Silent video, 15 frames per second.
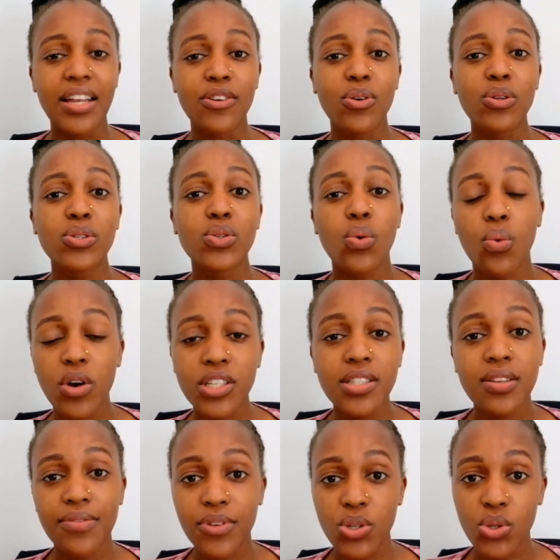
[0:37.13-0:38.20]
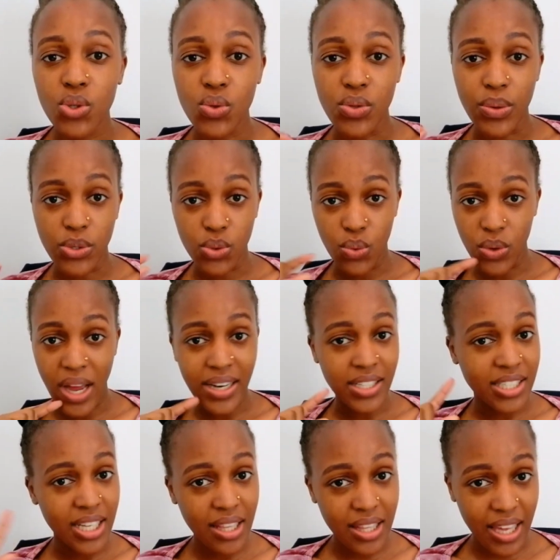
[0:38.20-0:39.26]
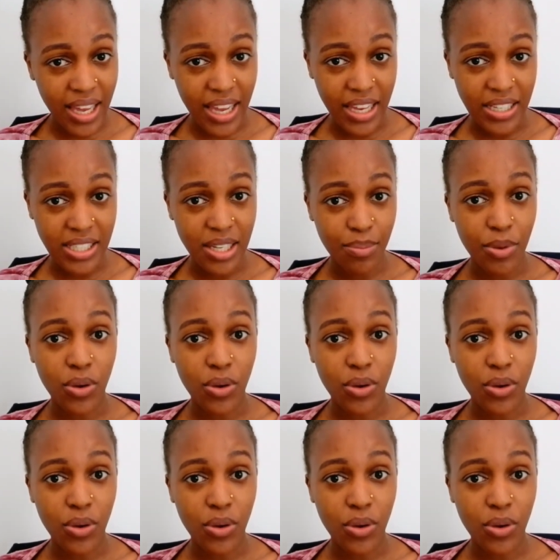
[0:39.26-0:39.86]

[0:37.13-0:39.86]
and also watch the video until the end,